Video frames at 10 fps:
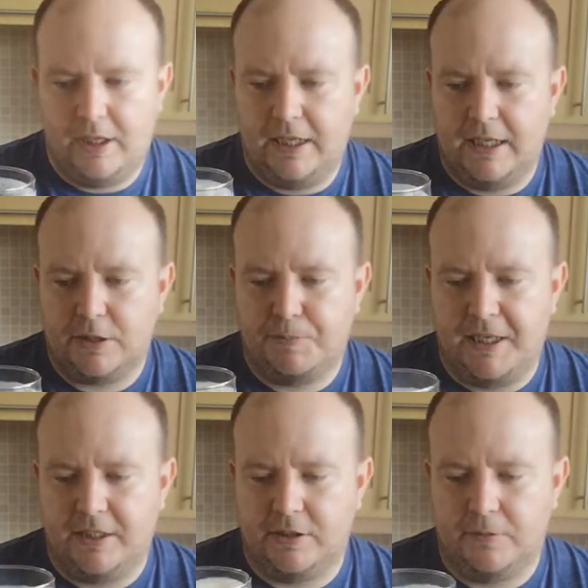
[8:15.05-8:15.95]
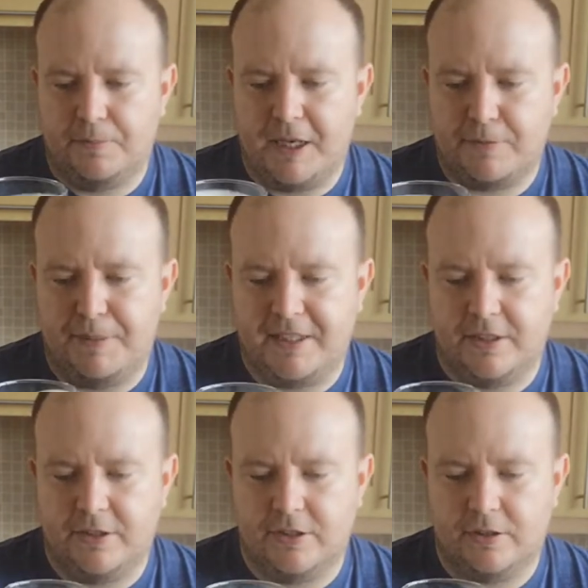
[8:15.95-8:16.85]
ESBs and best
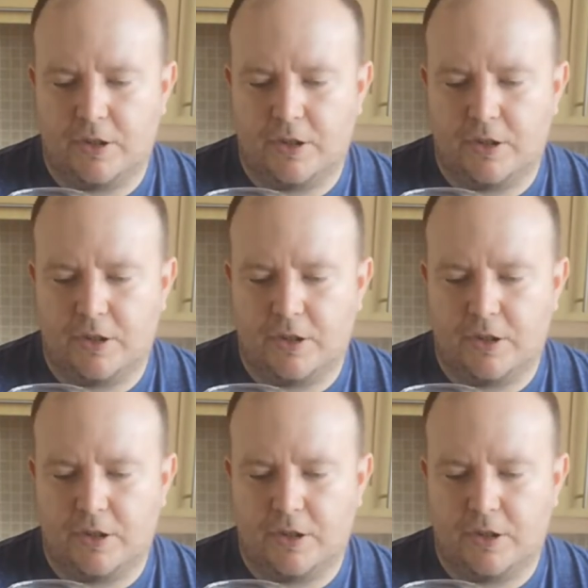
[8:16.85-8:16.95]
bitters and